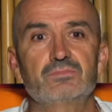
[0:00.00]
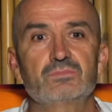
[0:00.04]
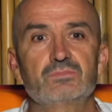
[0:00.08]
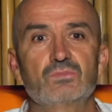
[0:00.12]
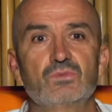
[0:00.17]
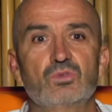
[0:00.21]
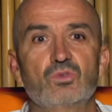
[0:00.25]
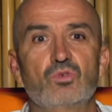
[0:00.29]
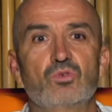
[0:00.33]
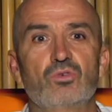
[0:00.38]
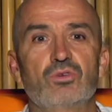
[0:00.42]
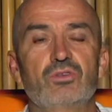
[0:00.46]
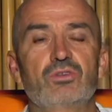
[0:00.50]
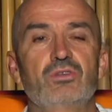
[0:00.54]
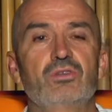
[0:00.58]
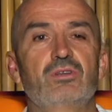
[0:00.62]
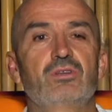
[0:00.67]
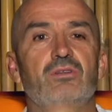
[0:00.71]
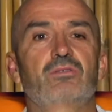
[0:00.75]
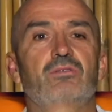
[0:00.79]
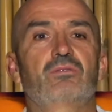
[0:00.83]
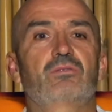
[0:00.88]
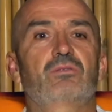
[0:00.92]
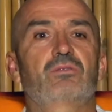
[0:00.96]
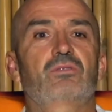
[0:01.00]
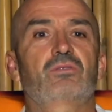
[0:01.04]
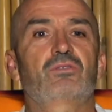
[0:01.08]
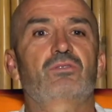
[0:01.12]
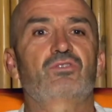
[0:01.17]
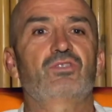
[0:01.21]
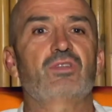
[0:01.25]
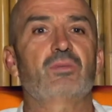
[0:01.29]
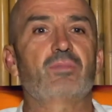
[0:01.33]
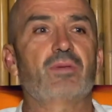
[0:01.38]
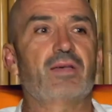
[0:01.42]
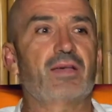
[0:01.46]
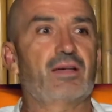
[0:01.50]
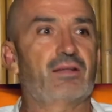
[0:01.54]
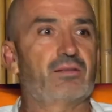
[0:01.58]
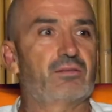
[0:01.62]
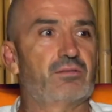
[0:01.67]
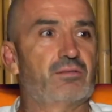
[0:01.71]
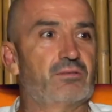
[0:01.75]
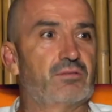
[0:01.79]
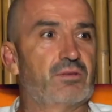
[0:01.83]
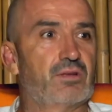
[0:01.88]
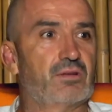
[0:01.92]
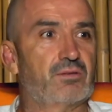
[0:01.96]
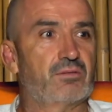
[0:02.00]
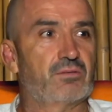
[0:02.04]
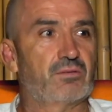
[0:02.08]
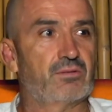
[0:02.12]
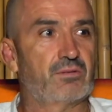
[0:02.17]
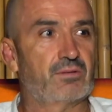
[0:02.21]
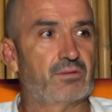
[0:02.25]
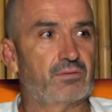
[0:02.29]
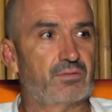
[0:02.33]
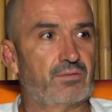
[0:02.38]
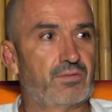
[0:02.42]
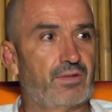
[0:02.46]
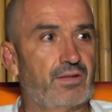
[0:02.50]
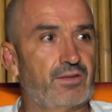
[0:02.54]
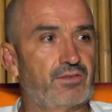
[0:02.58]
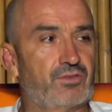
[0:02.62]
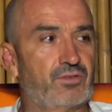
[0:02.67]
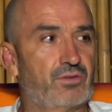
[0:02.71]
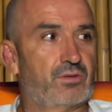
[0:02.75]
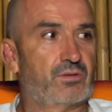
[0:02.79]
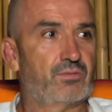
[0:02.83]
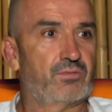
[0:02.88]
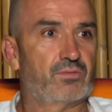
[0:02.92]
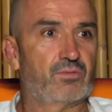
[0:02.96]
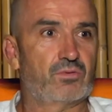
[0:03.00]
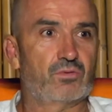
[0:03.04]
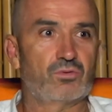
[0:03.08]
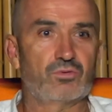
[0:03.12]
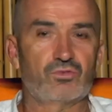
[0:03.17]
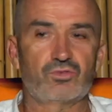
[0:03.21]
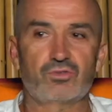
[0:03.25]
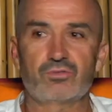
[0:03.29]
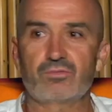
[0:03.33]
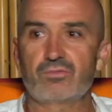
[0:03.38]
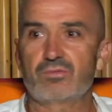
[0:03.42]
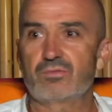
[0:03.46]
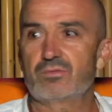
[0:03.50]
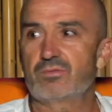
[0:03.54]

Or you can step out and face the force of